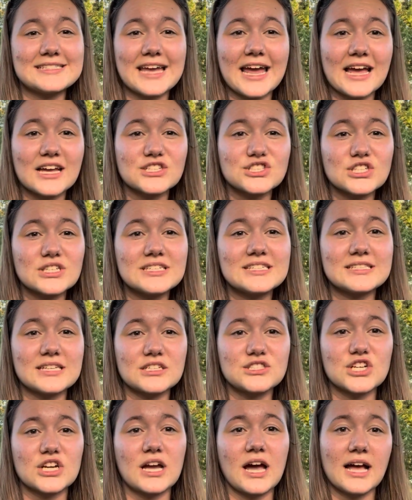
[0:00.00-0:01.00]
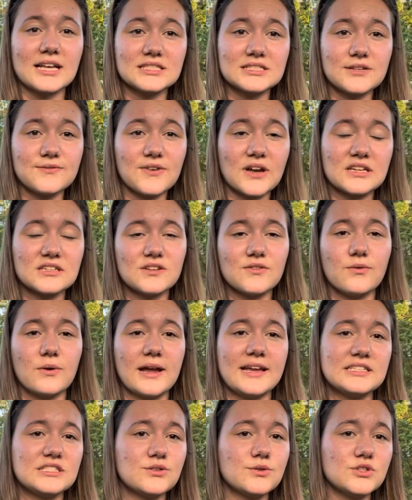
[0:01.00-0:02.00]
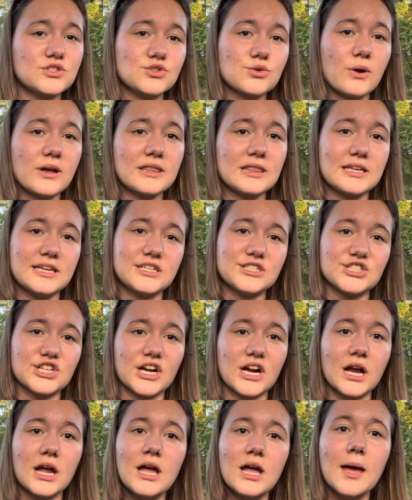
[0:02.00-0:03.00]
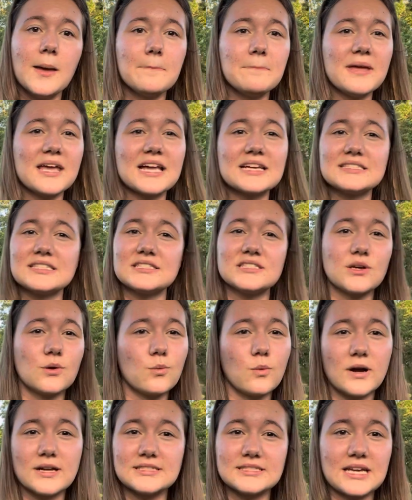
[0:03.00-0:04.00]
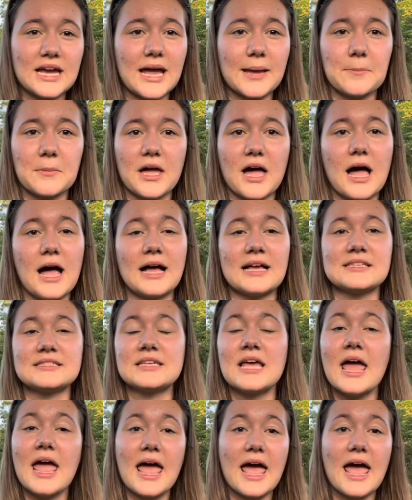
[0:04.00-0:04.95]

actually such a cost-effective way to enjoy leisure because it's a one-time cost.